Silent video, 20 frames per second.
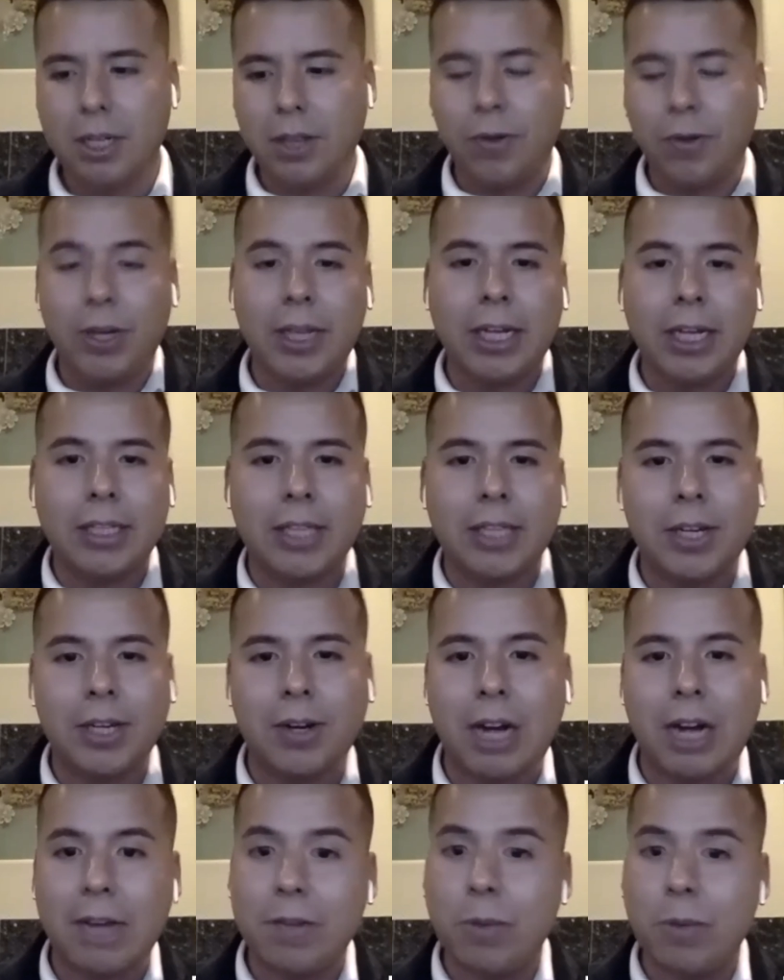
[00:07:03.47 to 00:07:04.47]
Three things that you
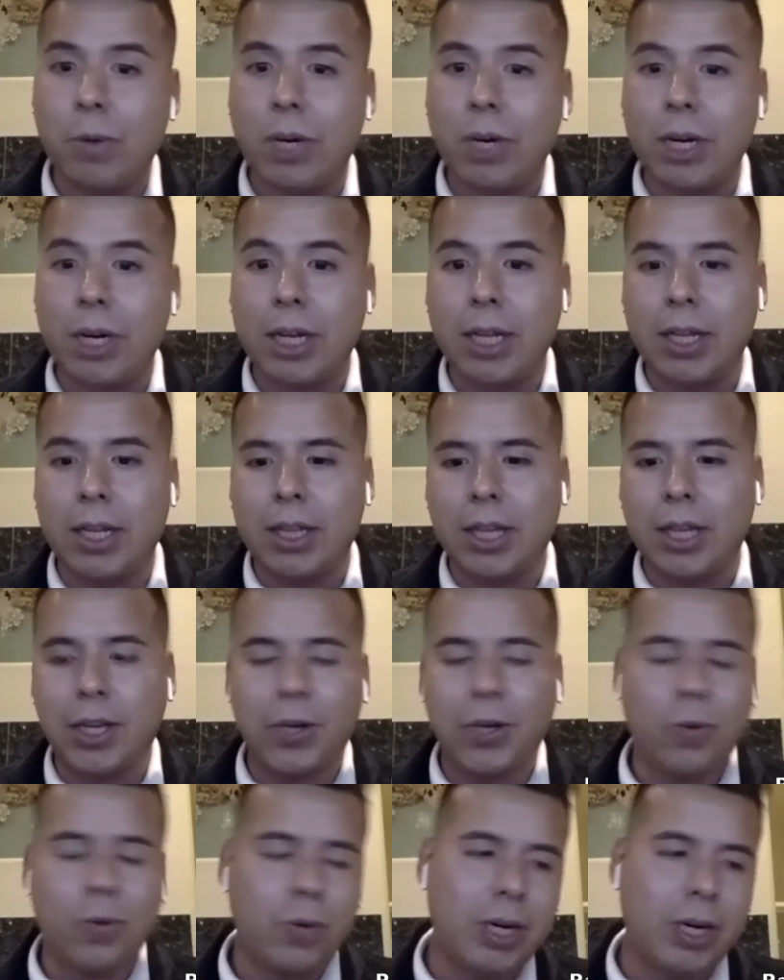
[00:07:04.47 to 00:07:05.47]
don't have to worry that
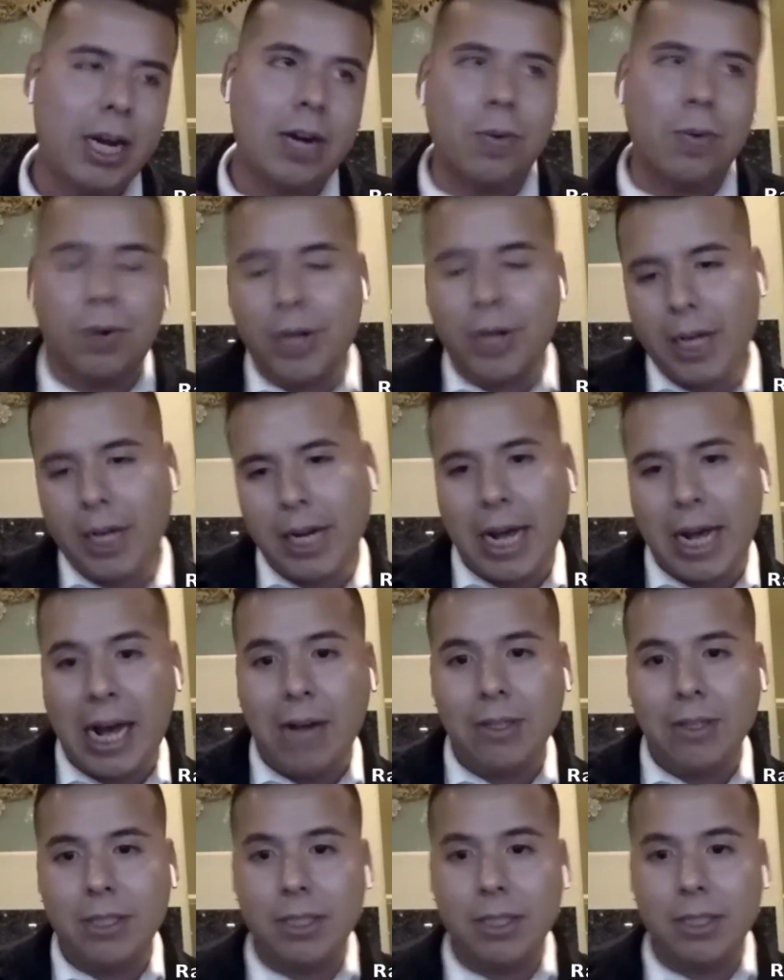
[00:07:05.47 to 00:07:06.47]
you gotta worry in a
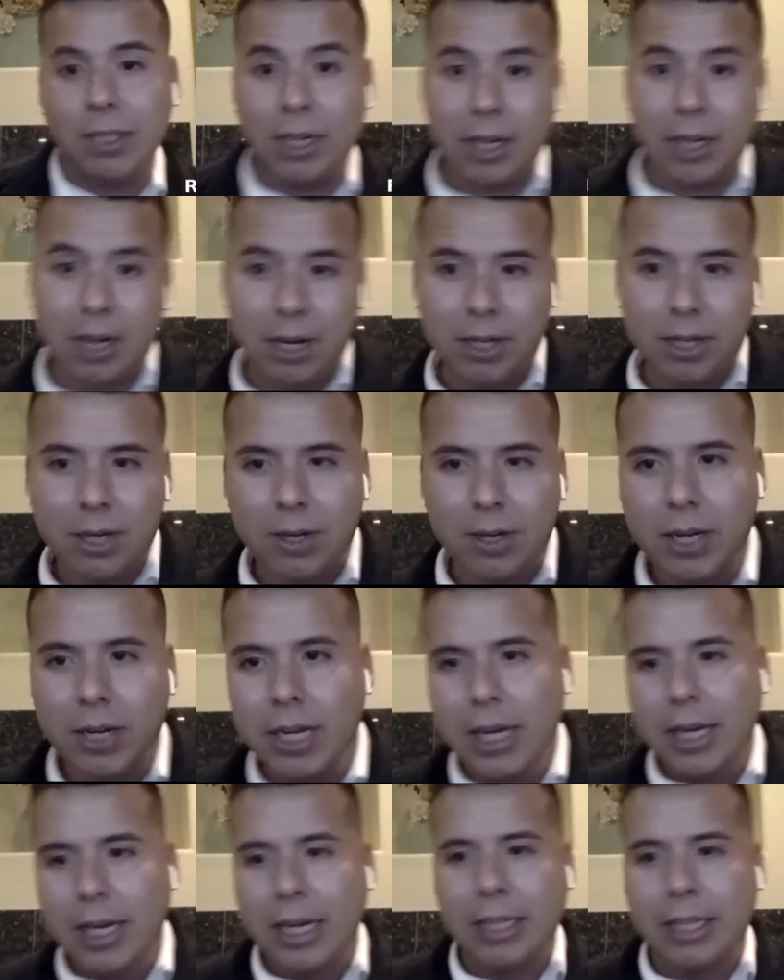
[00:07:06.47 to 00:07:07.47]
house than a condo
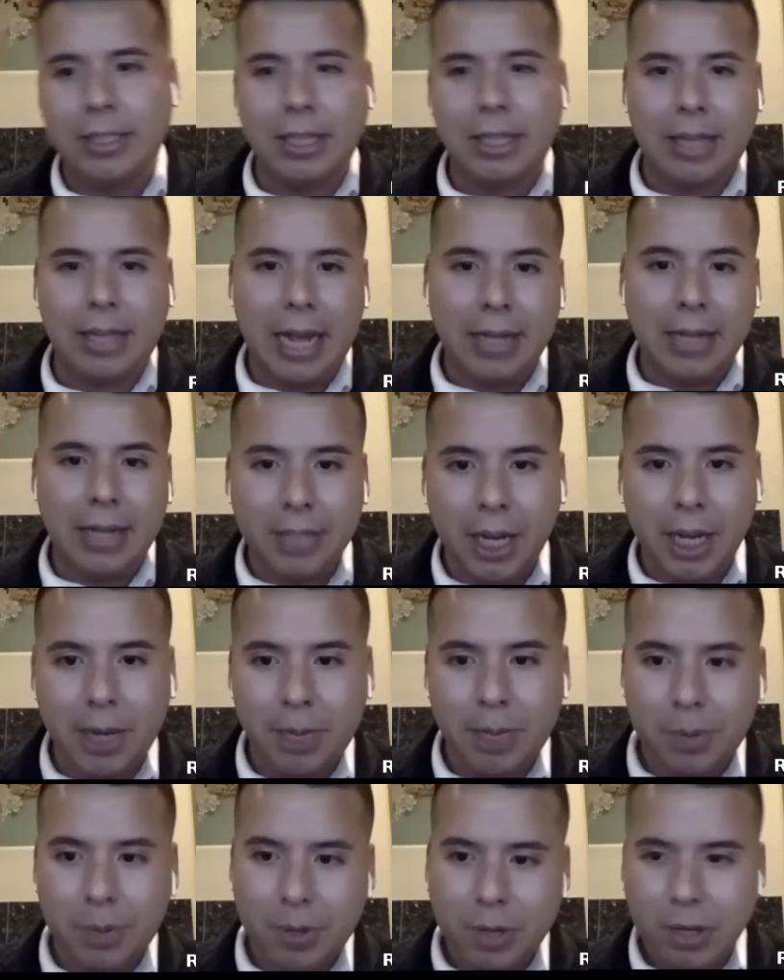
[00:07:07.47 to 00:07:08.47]
is the
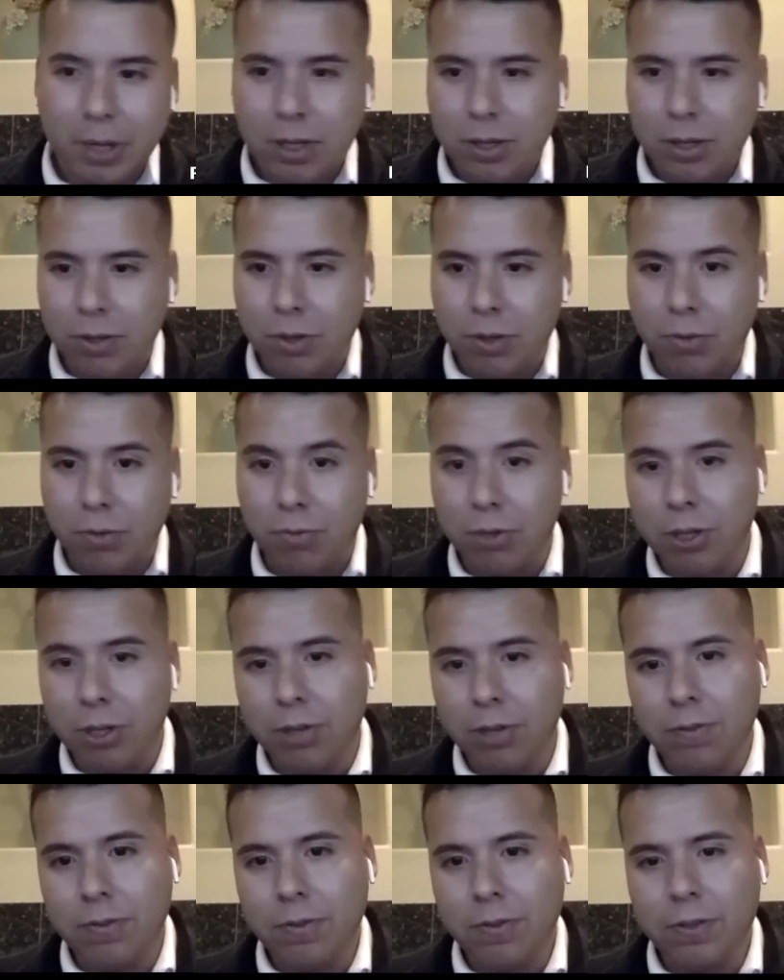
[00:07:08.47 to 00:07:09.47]
landscape, the
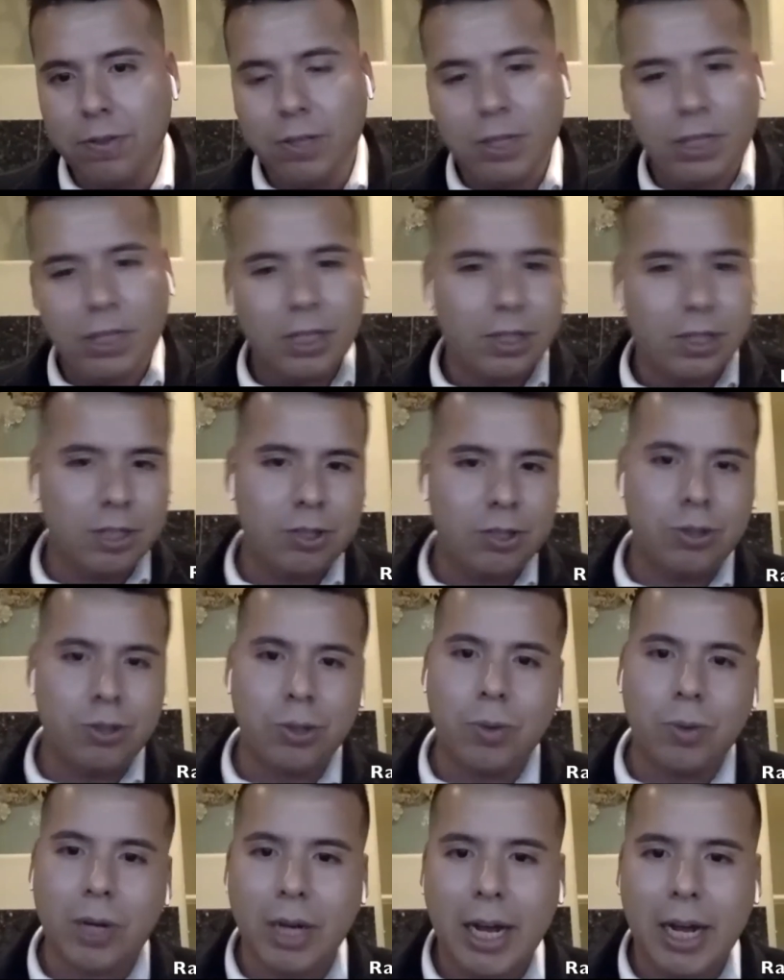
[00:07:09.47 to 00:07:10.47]
roof, the
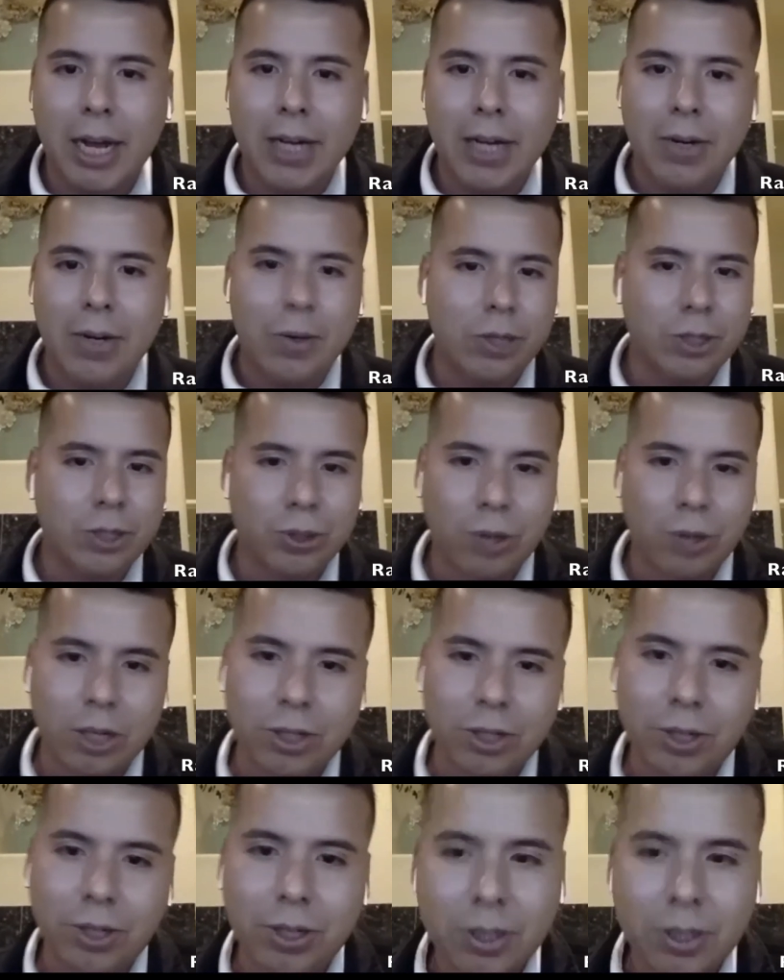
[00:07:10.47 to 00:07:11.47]
sewer line or
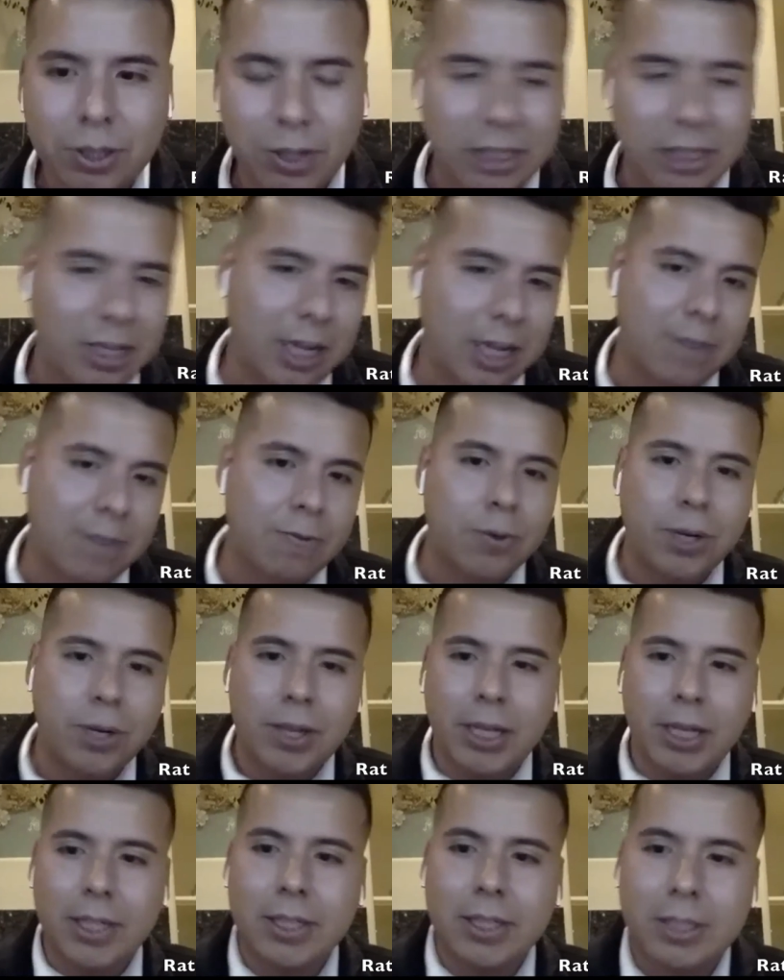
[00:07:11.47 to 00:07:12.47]
structure. So that's like four
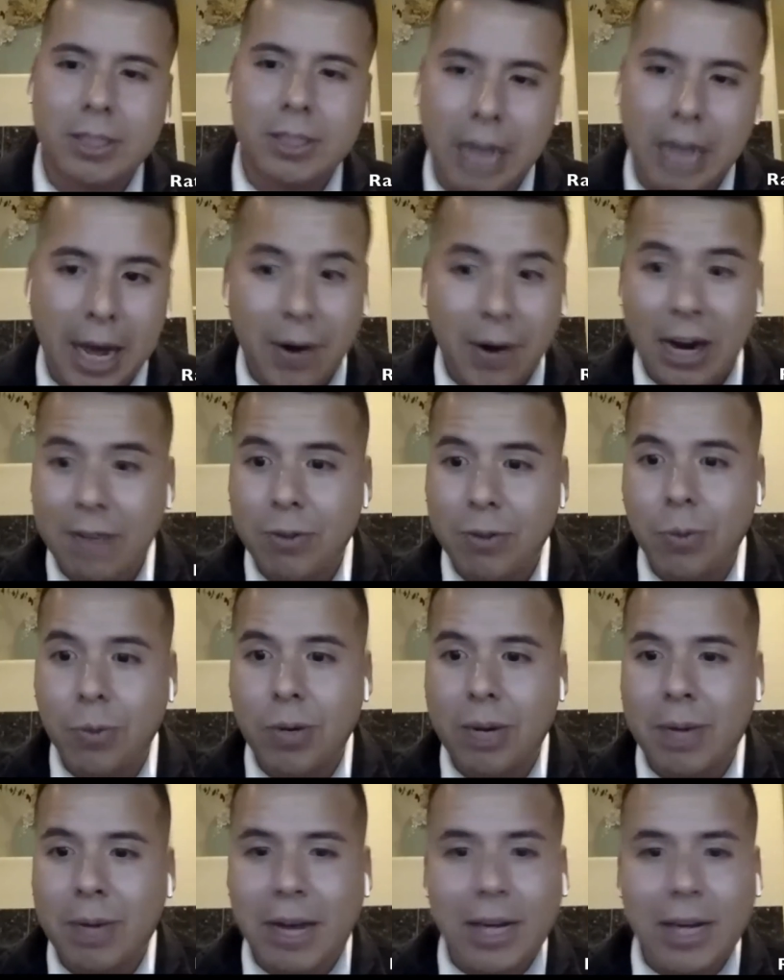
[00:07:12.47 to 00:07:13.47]
things. I don't have to
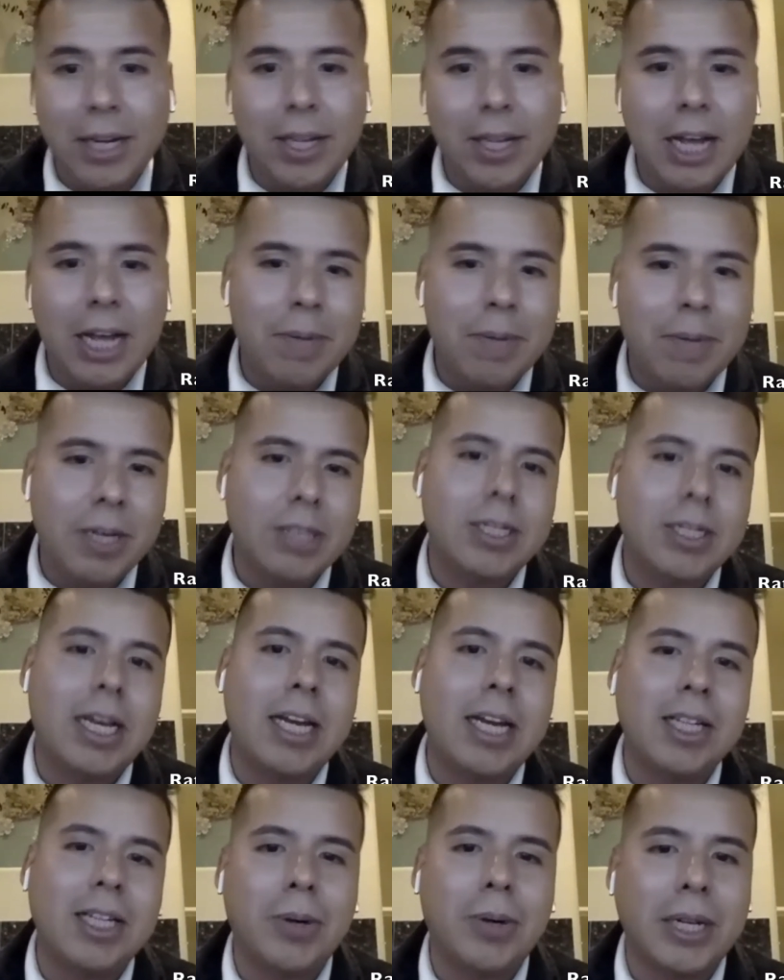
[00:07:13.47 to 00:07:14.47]
worry about any of that because
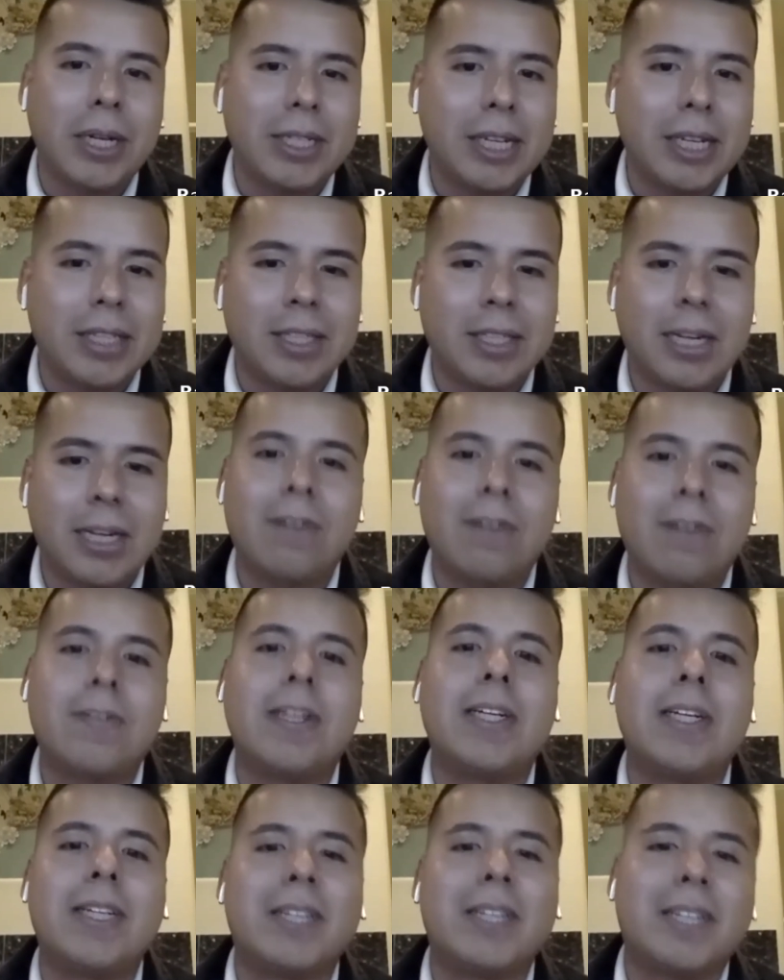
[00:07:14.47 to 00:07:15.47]
the HOA takes care of it.